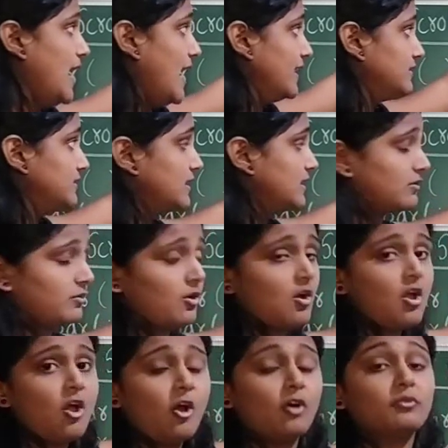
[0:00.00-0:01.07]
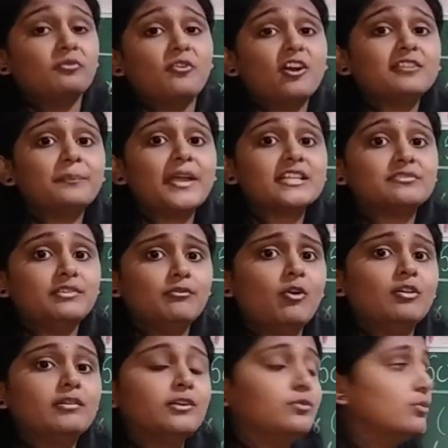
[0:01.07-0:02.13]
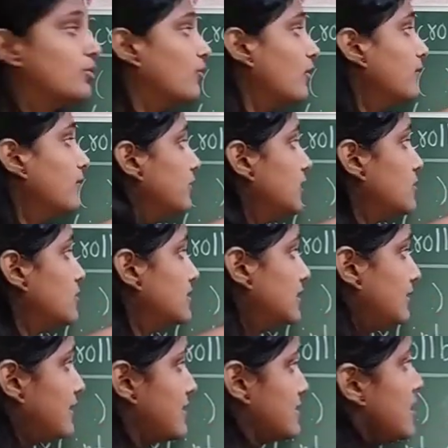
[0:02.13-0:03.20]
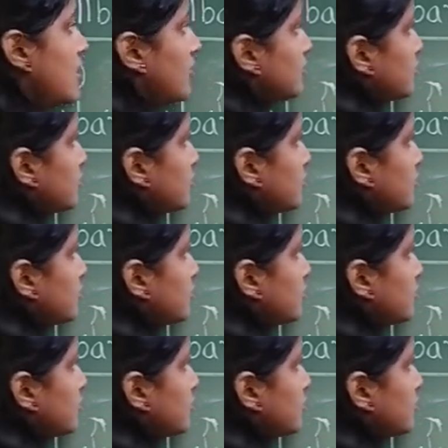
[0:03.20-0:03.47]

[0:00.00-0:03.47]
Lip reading: we adjust on what page we wanted to go using this.